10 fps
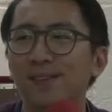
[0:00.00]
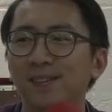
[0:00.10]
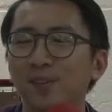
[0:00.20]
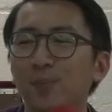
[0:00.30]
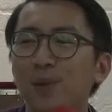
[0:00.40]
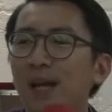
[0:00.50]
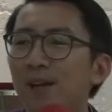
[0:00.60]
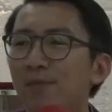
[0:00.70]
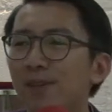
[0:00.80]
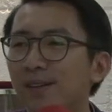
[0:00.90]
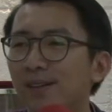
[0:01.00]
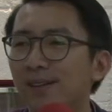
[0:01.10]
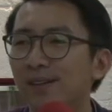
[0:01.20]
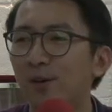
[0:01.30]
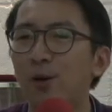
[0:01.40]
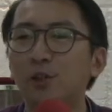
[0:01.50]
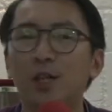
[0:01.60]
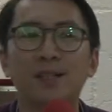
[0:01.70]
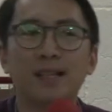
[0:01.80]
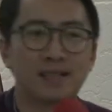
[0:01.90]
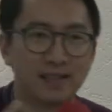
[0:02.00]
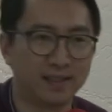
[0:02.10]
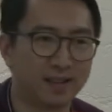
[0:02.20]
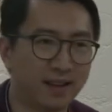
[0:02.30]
your behavior contradicts it,